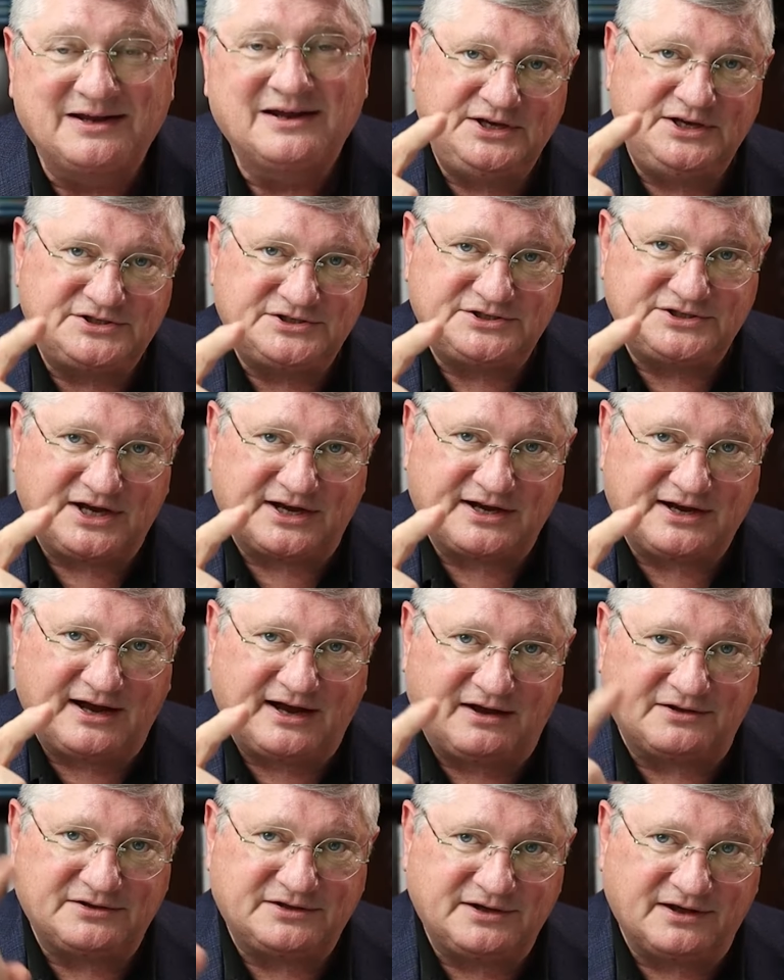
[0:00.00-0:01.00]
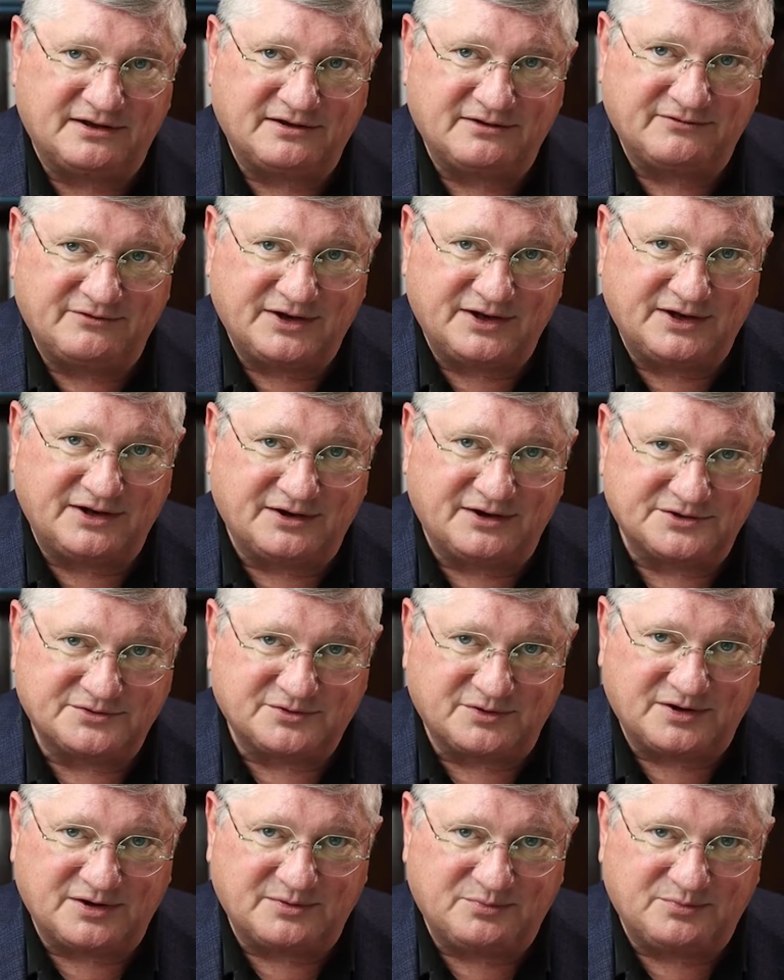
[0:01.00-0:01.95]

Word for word: Please check out the other videos we're going